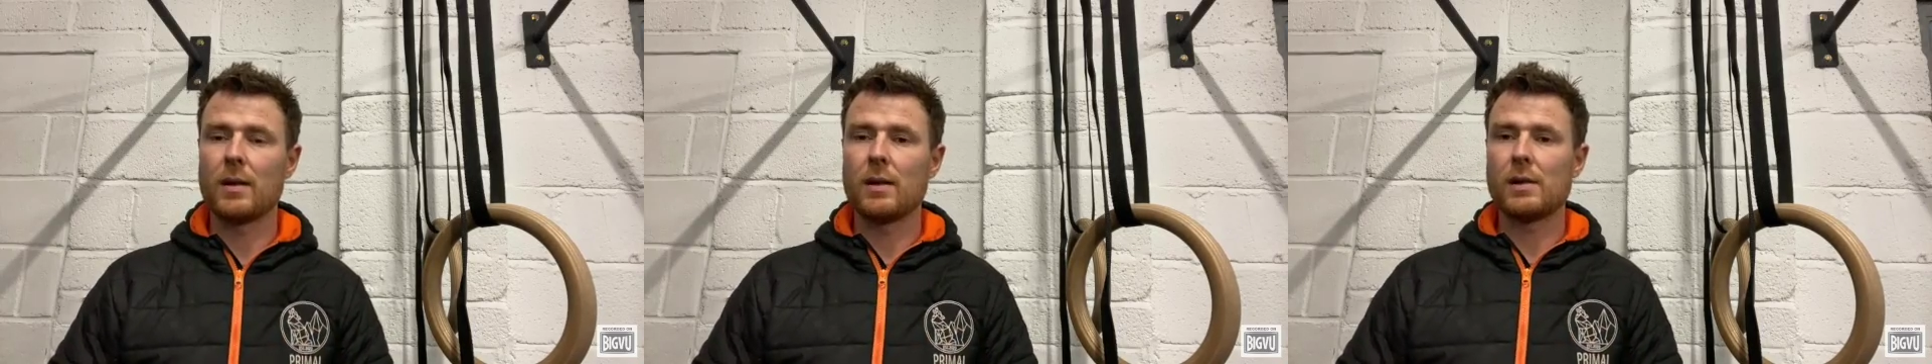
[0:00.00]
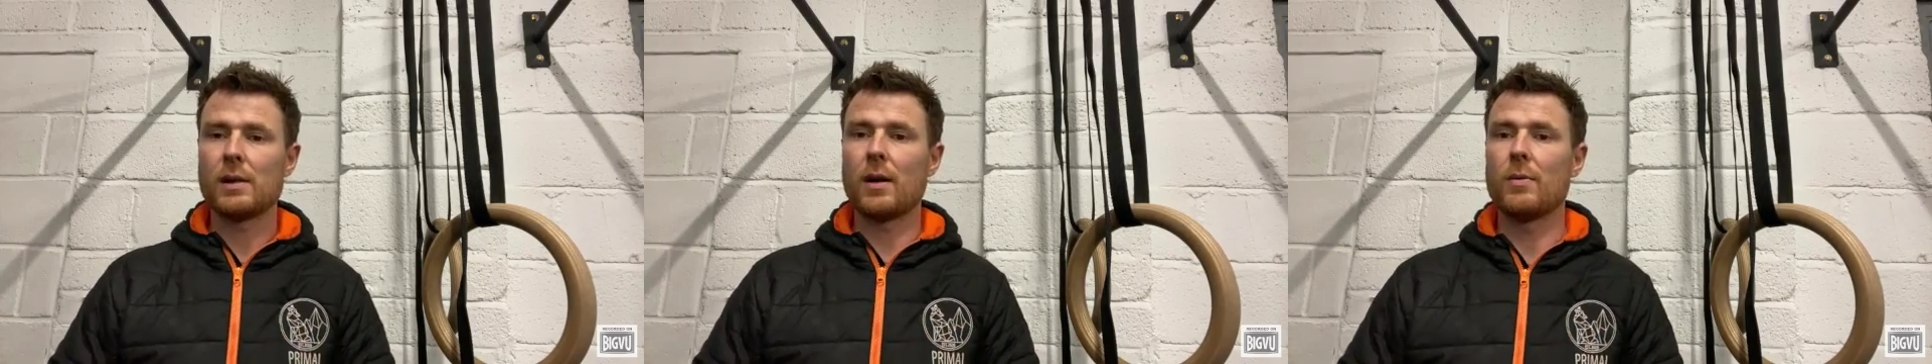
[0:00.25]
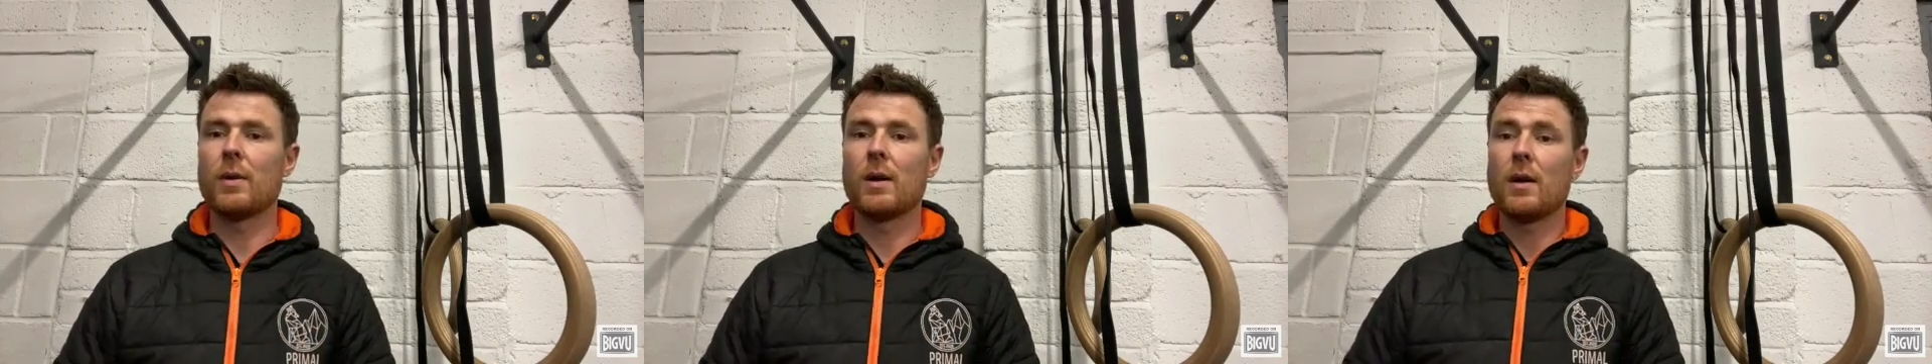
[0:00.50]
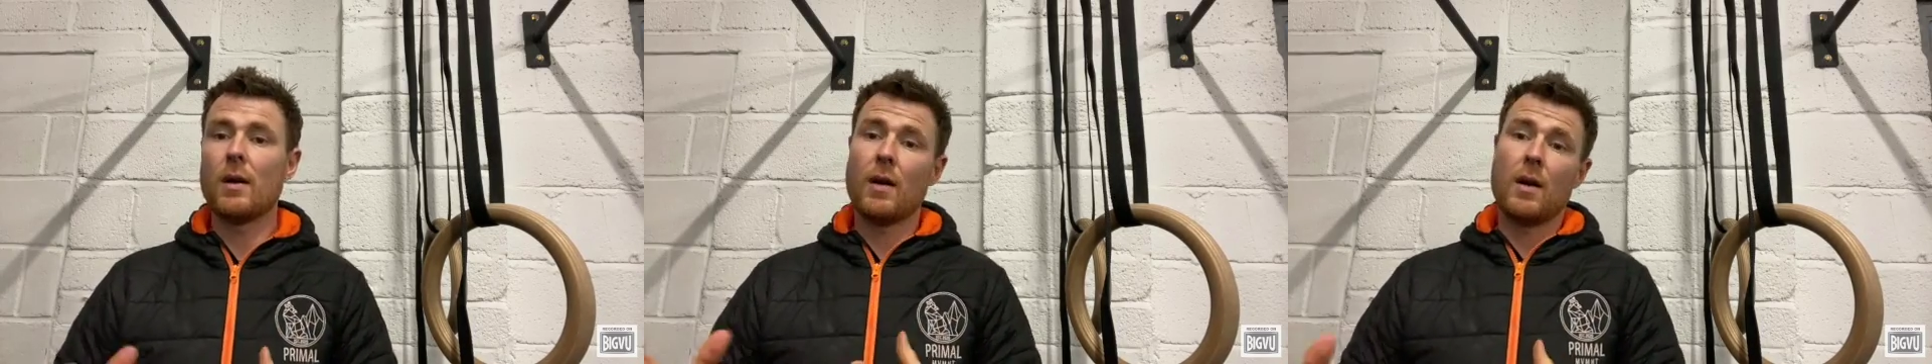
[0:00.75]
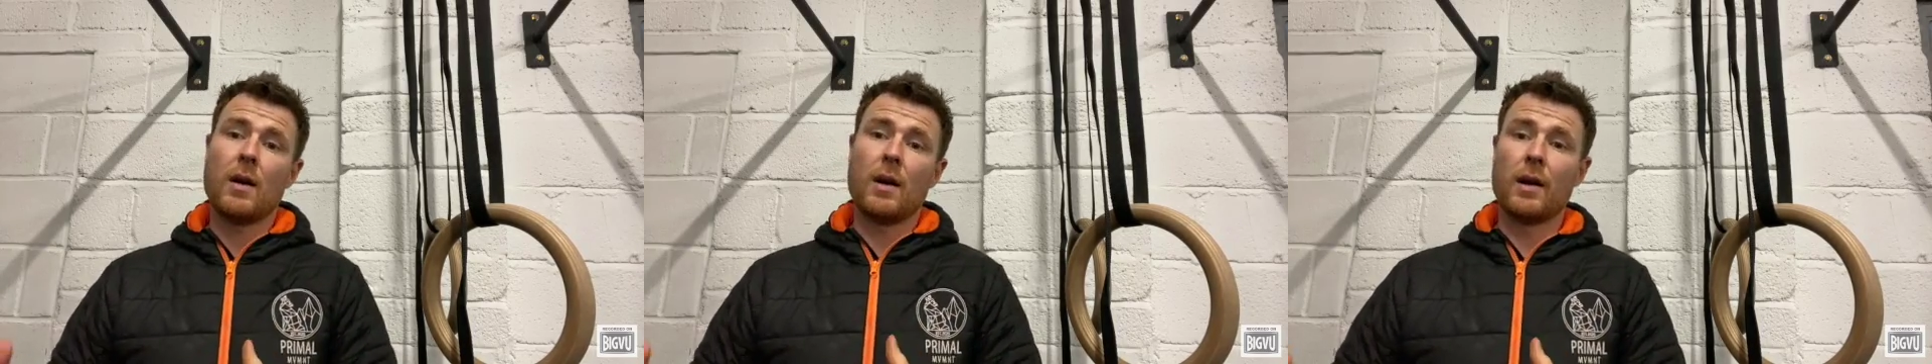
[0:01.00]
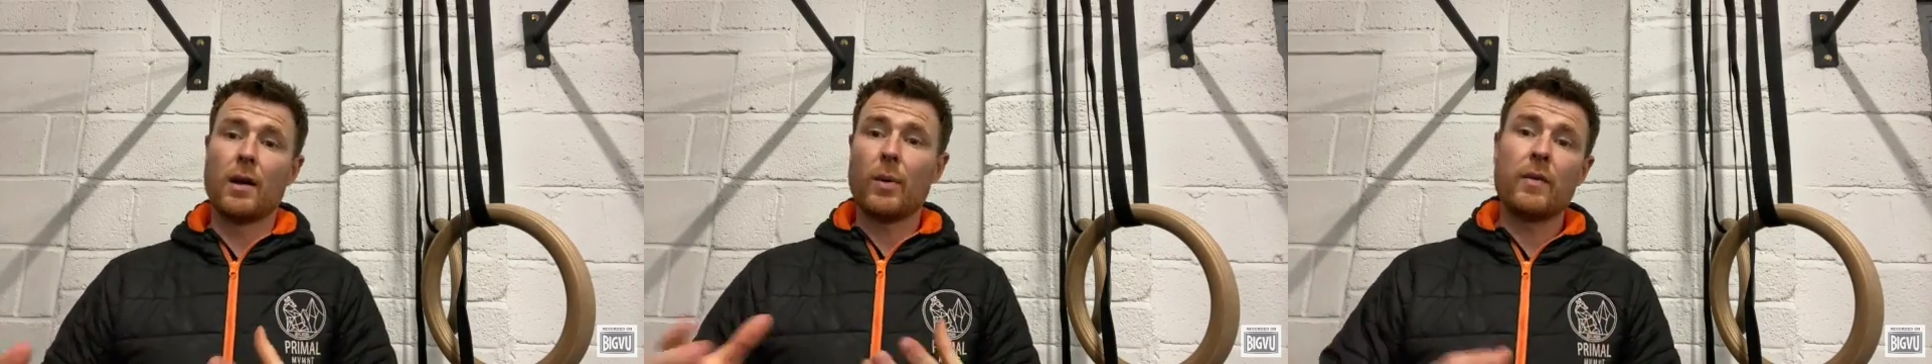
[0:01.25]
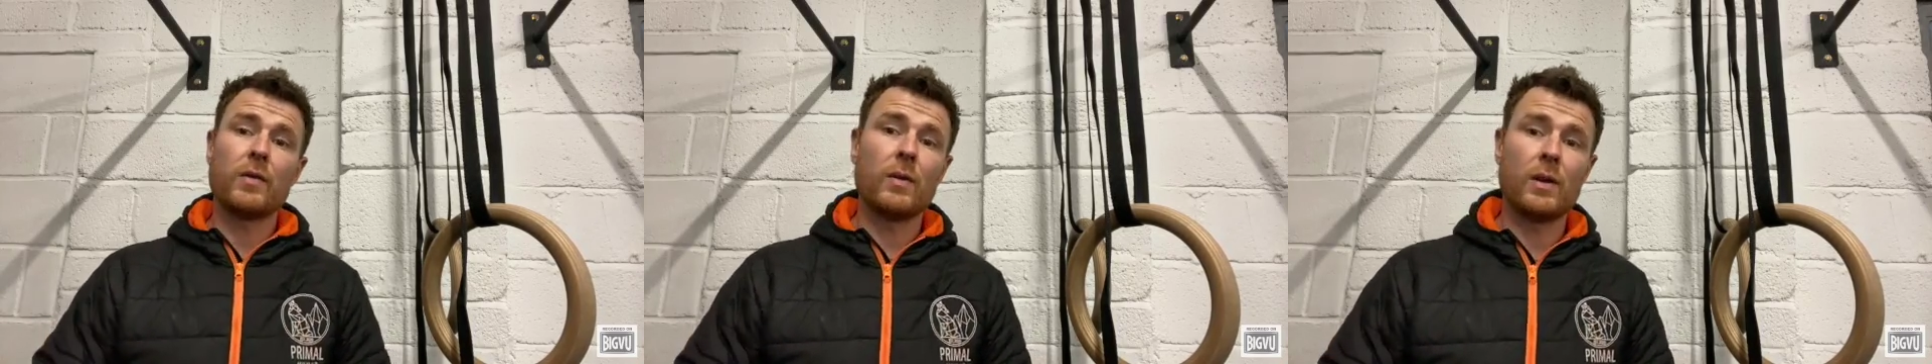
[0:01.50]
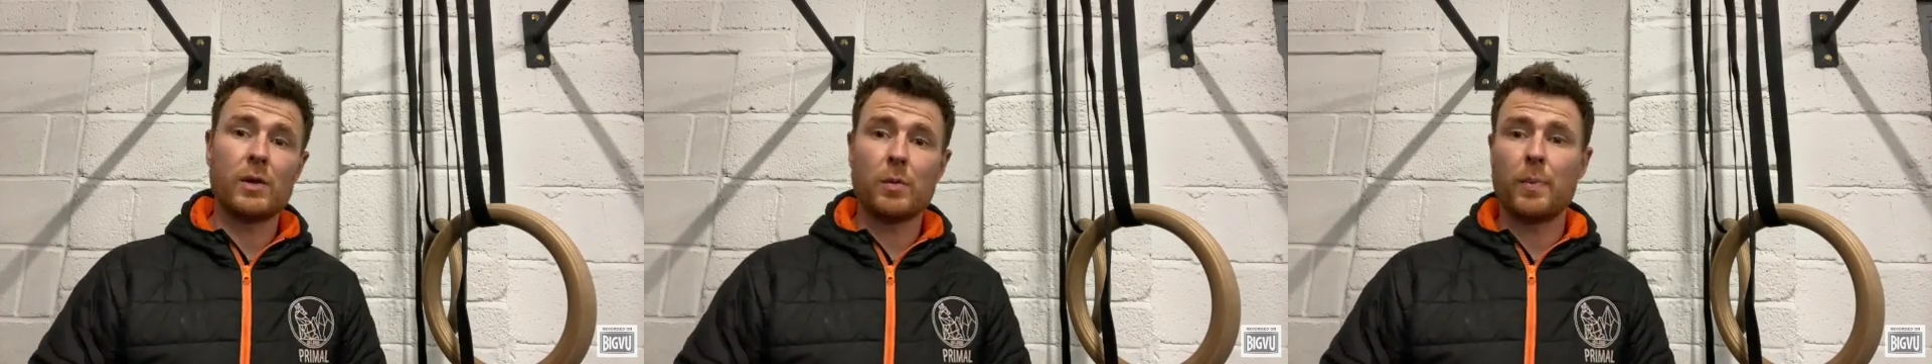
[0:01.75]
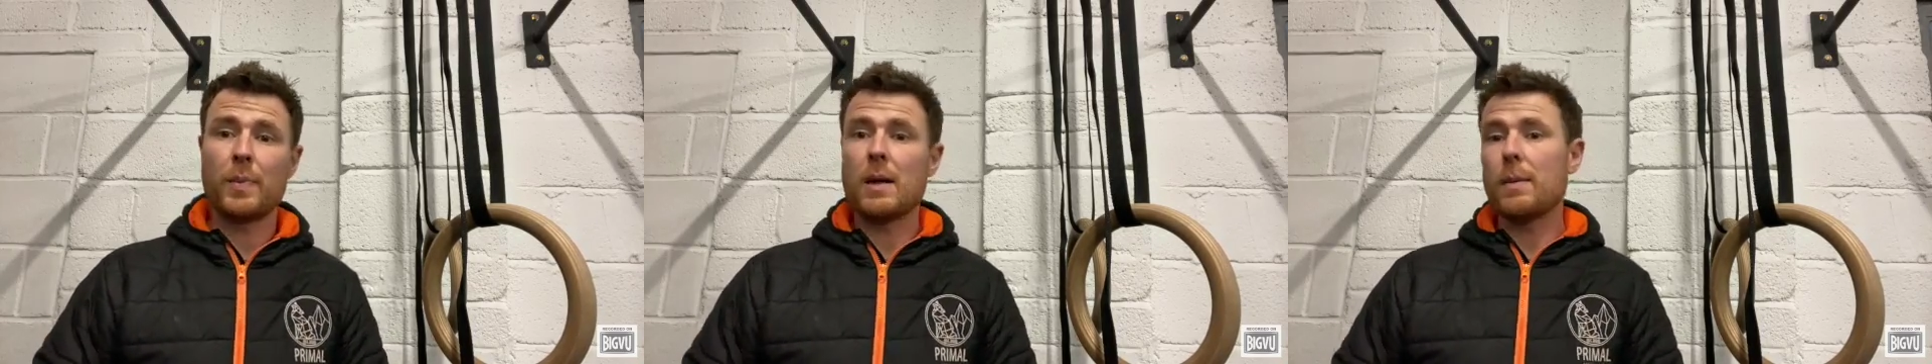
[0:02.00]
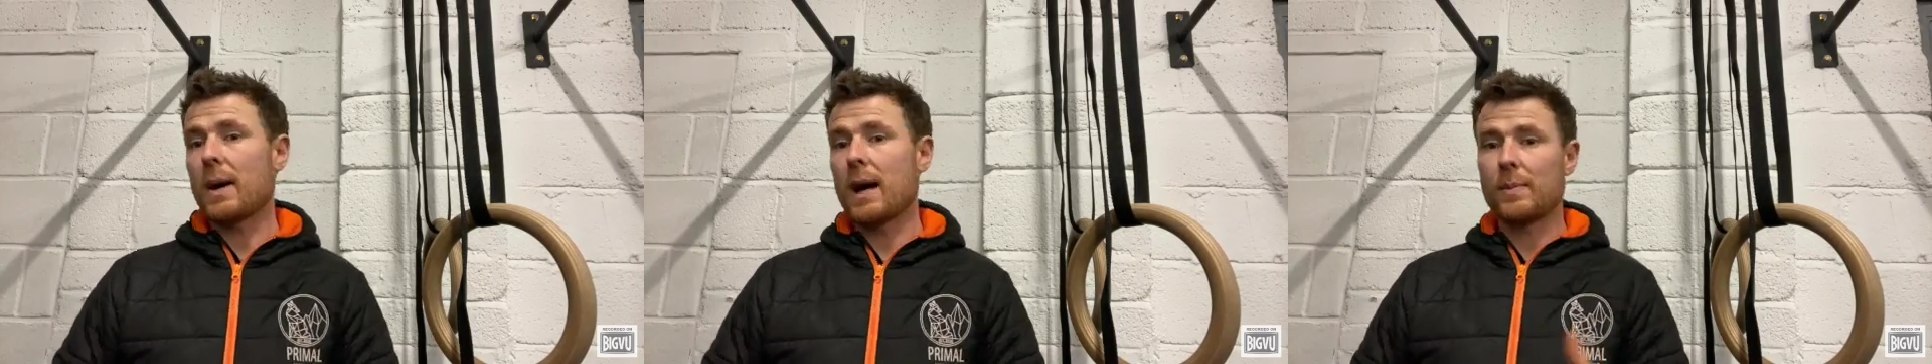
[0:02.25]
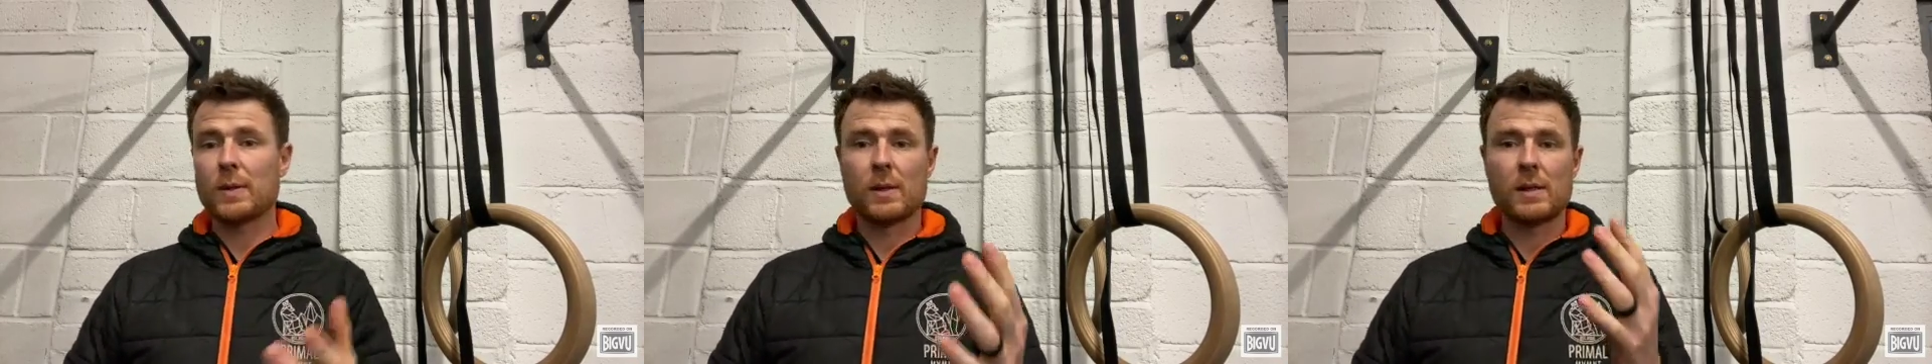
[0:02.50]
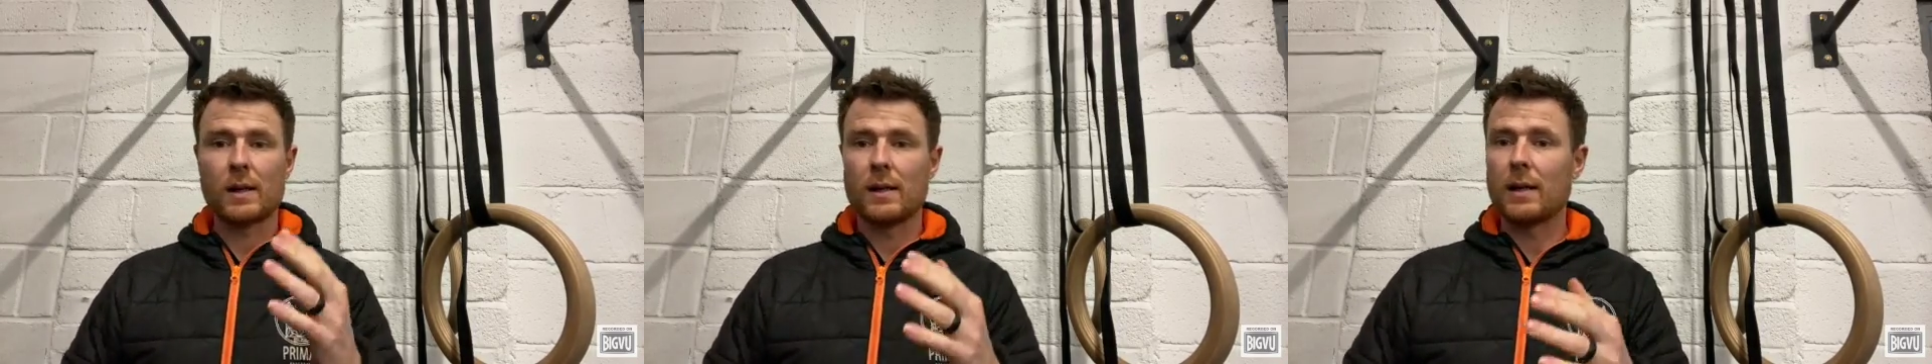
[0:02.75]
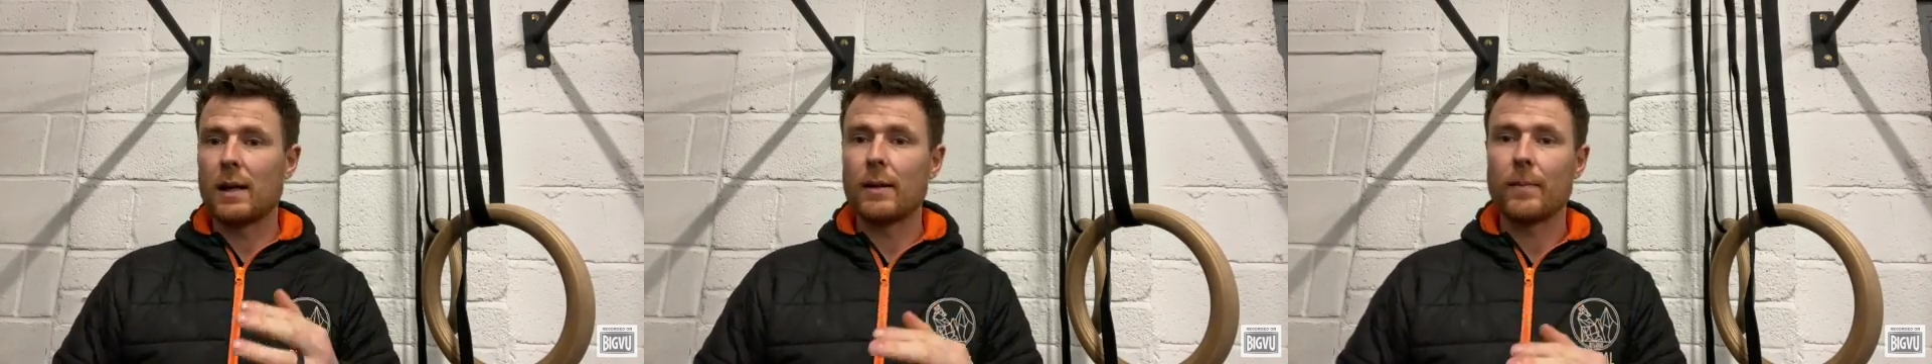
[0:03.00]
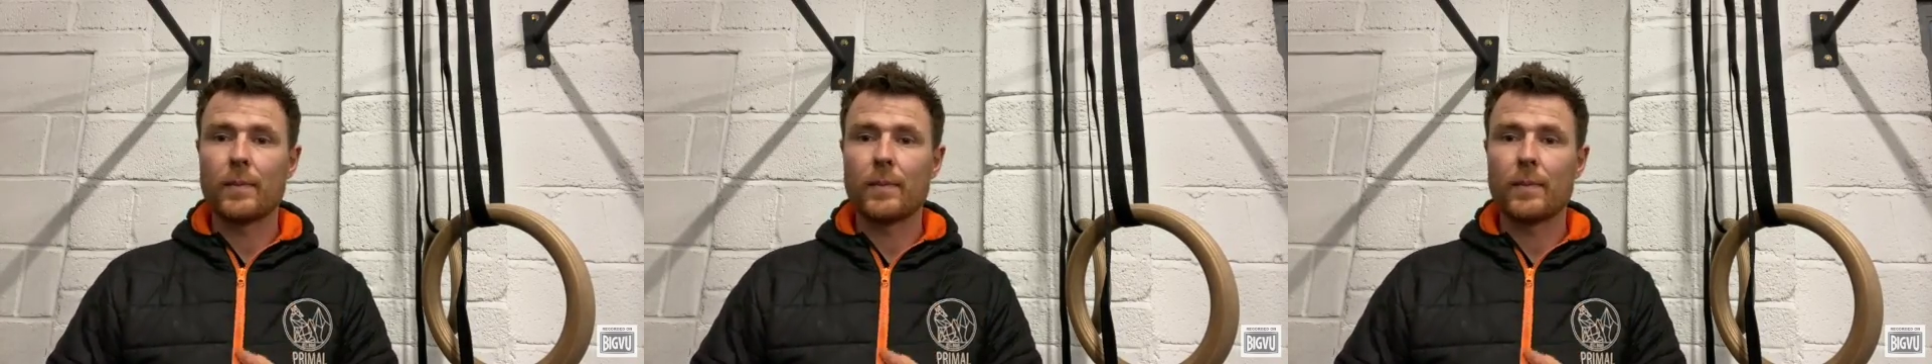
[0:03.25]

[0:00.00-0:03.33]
So another way of doing this would be perhaps on a Sunday